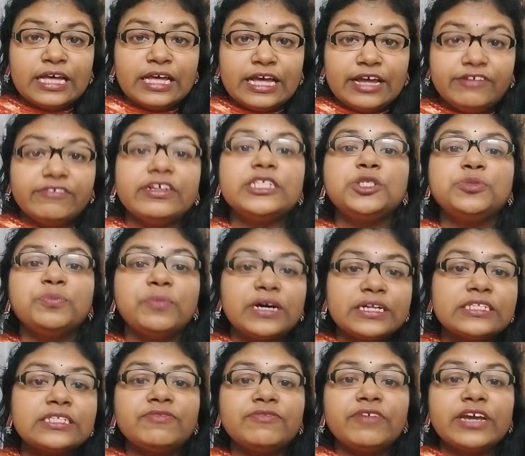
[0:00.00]

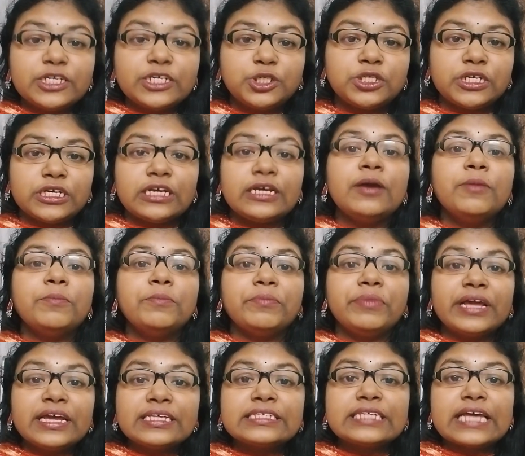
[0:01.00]
Richmond's victory
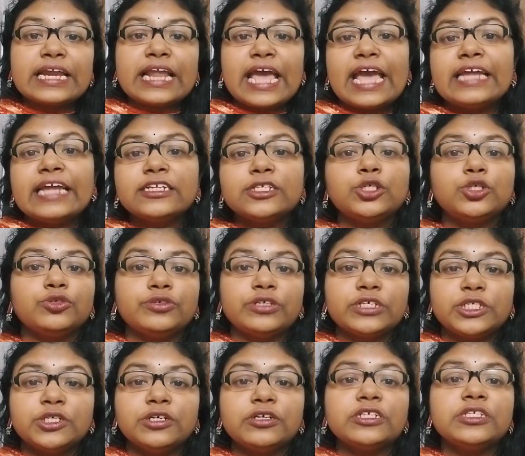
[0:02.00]
brings an end to
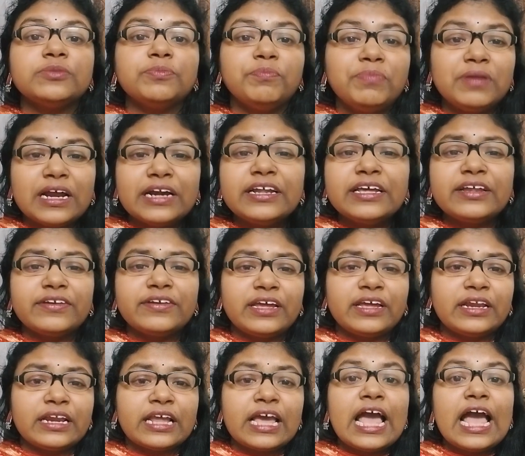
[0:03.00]
Richard's bloody
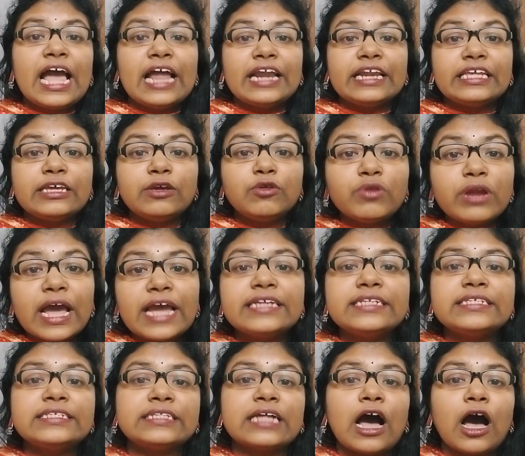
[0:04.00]
reign and
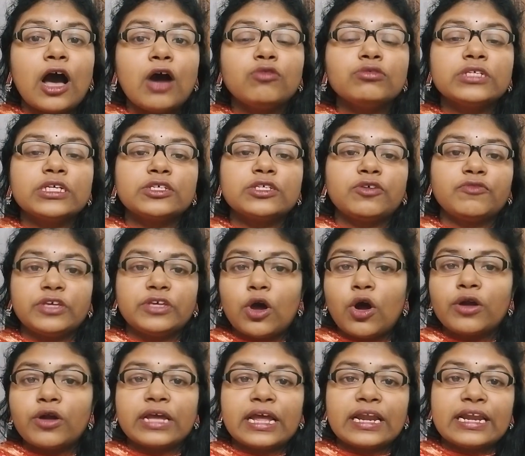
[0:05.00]
unites the houses of
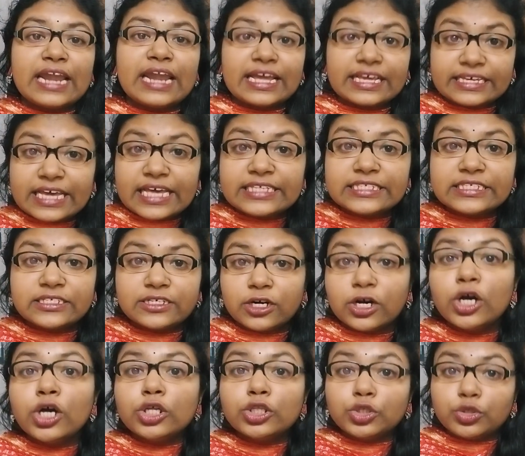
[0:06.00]
York and
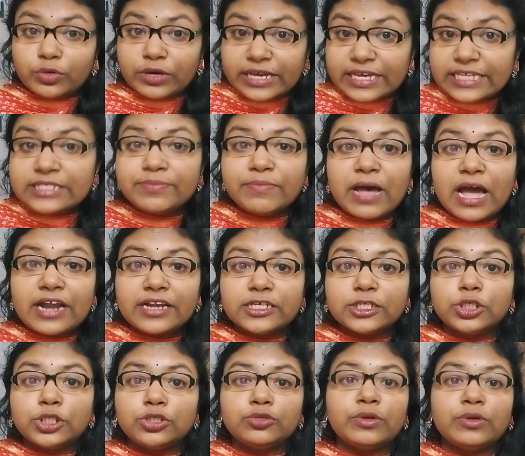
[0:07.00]
Lancaster through his
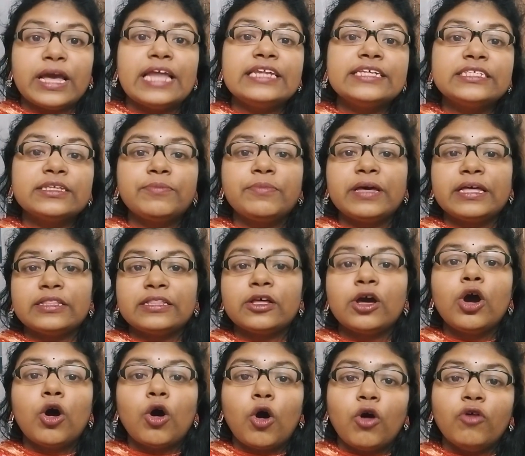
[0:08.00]
marriage to Elizabeth
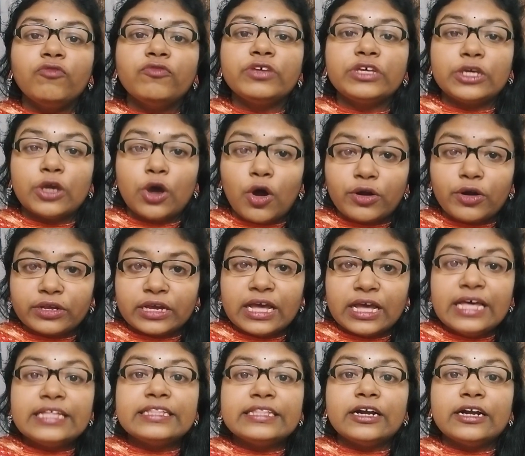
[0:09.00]
of York,
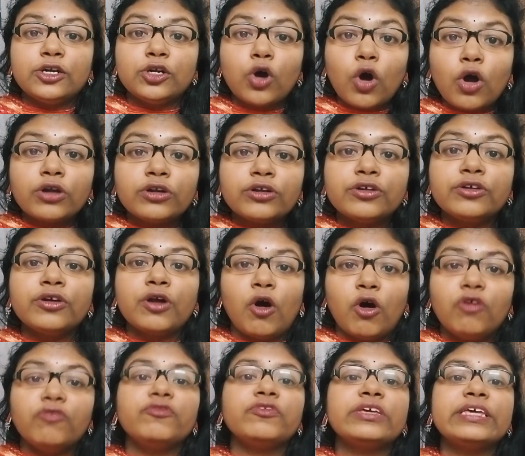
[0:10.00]
the daughter
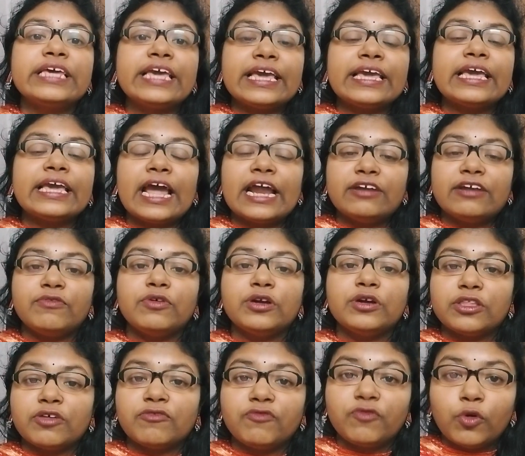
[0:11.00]
of King
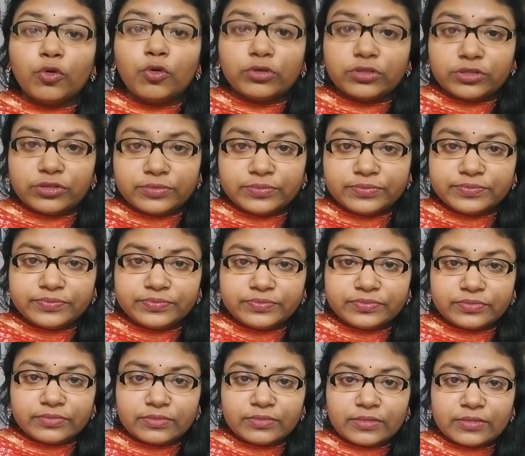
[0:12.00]
Edward IV.
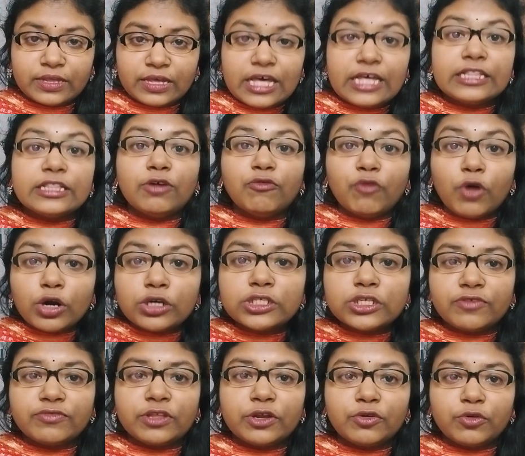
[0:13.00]
The Wars
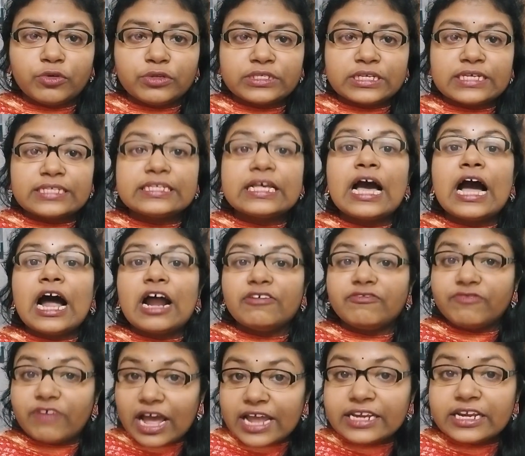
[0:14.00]
of the Roses are
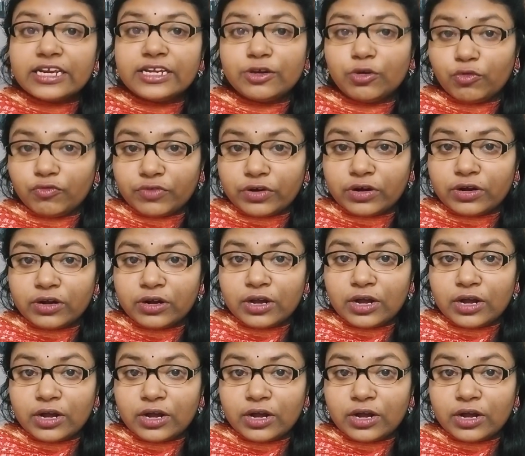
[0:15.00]
finally over,